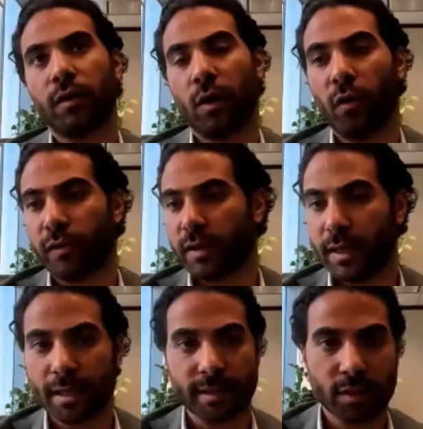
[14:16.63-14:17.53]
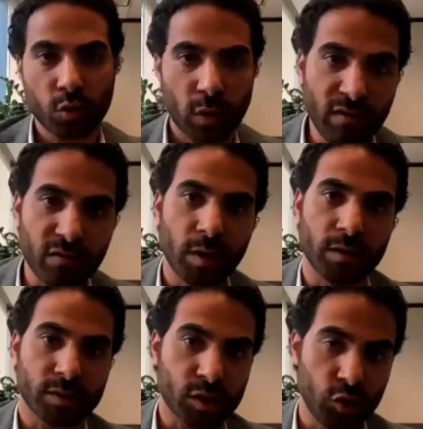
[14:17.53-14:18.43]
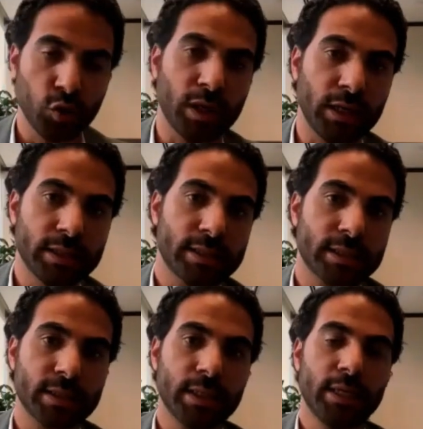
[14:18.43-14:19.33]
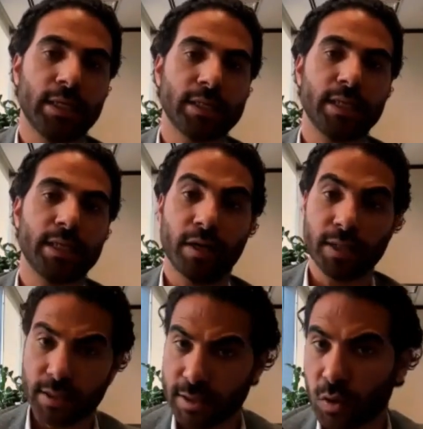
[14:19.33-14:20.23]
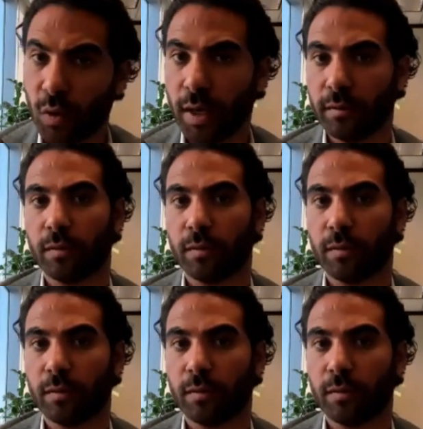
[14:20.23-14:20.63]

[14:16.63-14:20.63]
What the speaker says: over the next 12 months during this era is quite